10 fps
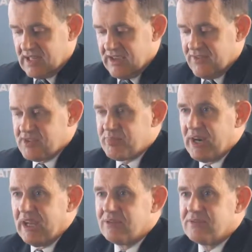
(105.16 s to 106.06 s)
if it's
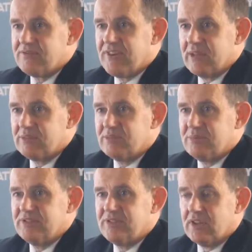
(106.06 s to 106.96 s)
found to
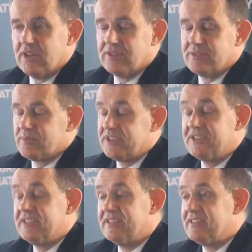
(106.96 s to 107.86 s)
be false,
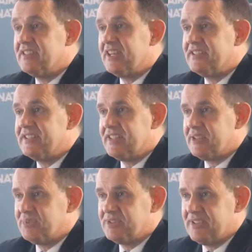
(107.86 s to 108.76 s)
which it is in
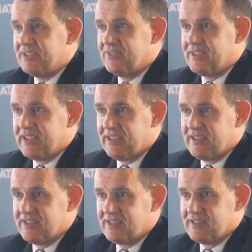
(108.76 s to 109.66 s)
99% of the
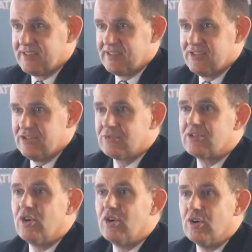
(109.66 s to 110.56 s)
cases, you
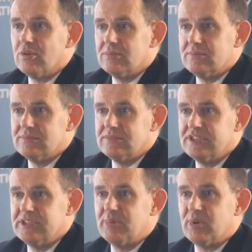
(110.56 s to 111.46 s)
go home.
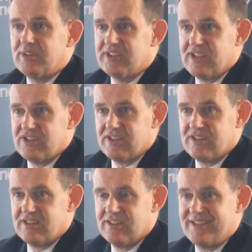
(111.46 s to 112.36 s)

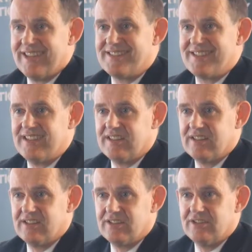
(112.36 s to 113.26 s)
Deportation. That's it.
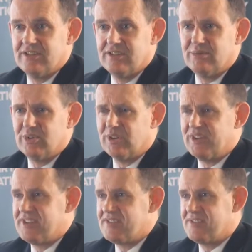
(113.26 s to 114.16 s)
No
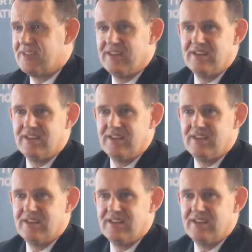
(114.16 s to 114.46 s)
more of this.